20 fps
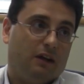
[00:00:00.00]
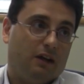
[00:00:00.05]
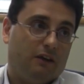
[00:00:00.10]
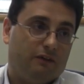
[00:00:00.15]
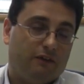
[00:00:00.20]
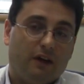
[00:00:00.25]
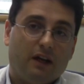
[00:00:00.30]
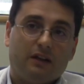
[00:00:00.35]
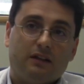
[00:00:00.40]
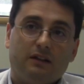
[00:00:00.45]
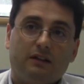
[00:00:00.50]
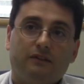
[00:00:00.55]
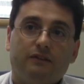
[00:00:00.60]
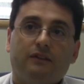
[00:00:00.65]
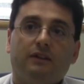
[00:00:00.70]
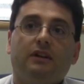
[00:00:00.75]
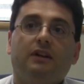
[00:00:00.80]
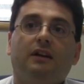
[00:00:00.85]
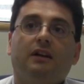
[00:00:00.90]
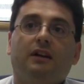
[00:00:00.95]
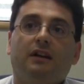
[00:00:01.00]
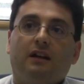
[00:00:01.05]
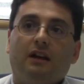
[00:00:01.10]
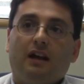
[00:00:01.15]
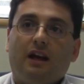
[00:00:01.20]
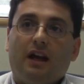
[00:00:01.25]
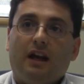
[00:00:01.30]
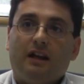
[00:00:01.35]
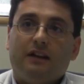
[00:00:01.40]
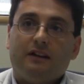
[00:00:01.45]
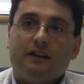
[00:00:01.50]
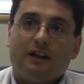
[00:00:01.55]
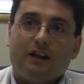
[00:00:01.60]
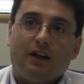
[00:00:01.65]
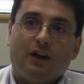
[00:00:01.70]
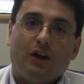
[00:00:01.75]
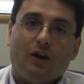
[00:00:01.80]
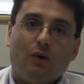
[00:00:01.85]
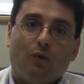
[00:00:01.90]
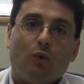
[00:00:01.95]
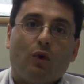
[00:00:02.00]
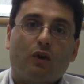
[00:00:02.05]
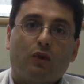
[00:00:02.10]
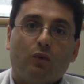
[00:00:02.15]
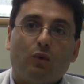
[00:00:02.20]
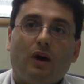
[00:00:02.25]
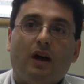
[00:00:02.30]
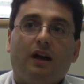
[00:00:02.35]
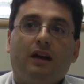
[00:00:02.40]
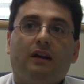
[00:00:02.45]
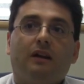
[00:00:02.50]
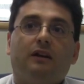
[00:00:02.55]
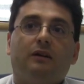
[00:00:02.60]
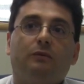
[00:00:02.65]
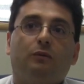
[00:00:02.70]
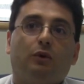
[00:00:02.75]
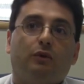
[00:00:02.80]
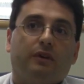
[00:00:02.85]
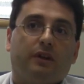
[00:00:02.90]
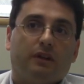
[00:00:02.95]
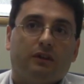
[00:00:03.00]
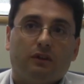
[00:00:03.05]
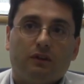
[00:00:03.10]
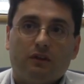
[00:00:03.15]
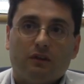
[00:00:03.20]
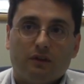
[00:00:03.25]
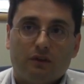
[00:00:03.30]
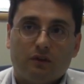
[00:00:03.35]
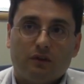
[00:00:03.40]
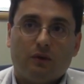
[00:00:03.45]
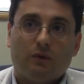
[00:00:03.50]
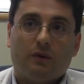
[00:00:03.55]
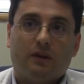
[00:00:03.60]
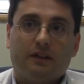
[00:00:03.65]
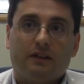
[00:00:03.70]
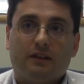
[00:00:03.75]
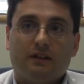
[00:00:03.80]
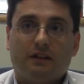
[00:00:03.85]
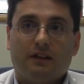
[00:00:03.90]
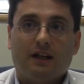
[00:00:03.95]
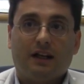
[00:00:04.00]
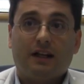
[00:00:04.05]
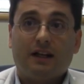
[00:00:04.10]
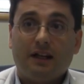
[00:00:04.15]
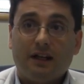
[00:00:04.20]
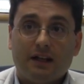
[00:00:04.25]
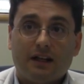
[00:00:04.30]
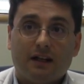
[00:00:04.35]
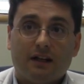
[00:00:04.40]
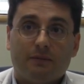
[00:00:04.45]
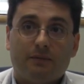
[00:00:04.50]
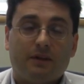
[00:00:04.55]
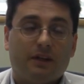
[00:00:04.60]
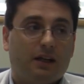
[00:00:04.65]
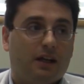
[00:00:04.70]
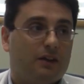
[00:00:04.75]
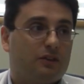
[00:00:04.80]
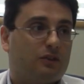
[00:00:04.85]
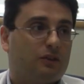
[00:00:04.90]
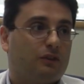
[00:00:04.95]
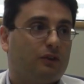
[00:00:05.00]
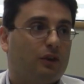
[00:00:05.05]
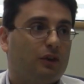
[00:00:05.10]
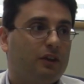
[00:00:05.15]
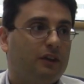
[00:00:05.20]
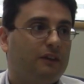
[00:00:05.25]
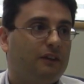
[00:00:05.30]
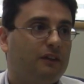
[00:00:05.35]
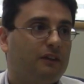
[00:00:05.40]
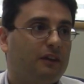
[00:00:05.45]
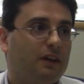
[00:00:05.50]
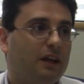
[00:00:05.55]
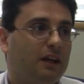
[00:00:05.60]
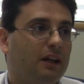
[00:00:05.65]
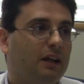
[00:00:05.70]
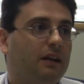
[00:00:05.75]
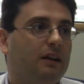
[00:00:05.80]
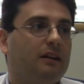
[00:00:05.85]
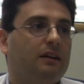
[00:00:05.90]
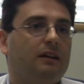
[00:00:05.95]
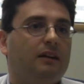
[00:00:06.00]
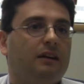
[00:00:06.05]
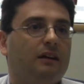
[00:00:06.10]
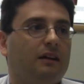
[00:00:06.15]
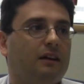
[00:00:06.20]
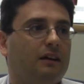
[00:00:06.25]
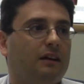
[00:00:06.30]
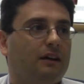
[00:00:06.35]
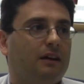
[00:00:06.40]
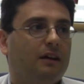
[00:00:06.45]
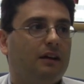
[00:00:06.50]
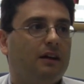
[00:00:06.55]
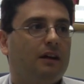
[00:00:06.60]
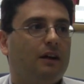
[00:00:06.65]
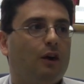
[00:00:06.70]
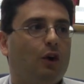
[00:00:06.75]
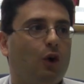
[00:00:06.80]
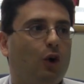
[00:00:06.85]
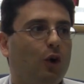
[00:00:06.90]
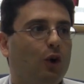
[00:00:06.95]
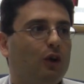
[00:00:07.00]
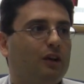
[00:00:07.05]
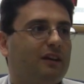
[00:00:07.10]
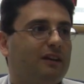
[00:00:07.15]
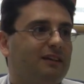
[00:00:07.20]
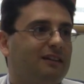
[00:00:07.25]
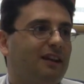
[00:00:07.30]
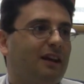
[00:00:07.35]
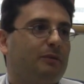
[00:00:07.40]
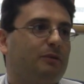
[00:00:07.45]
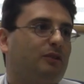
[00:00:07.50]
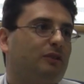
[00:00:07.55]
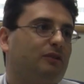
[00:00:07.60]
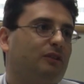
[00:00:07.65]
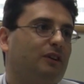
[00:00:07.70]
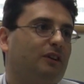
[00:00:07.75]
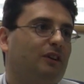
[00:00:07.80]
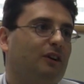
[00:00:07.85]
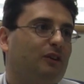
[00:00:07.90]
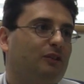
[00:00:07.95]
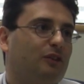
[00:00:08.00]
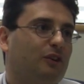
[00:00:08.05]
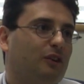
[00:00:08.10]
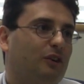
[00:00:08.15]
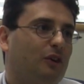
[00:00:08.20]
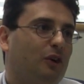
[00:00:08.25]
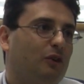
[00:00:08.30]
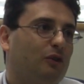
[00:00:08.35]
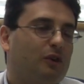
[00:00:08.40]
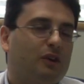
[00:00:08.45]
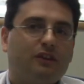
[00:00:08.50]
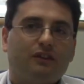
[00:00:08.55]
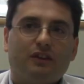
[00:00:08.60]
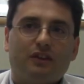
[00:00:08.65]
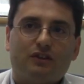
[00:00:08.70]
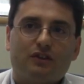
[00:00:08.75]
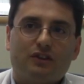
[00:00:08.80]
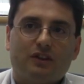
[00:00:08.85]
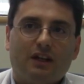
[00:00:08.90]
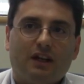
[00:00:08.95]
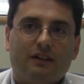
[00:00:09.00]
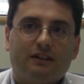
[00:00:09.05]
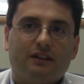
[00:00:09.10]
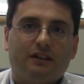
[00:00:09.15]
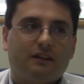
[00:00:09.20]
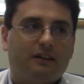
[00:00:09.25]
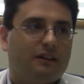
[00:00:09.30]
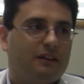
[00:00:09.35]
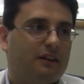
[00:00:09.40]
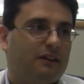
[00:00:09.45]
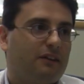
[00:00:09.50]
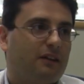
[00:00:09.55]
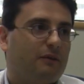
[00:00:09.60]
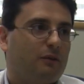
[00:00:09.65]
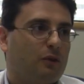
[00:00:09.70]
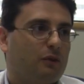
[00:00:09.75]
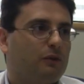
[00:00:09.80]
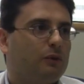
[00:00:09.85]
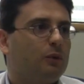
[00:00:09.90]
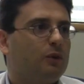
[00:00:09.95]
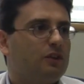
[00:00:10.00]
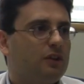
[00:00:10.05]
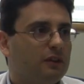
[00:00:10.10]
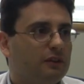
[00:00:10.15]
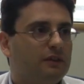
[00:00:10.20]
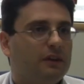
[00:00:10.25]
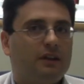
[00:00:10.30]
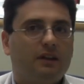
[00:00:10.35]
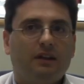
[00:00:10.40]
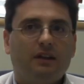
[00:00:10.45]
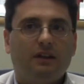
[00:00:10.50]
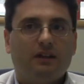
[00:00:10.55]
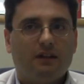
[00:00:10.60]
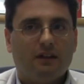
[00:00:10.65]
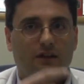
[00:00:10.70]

effective, and uh, worthwhile moving toward a, a clinical application. So this is really uh, all the steps of, a, uh, of, a, uh, of research under the same roof, which is very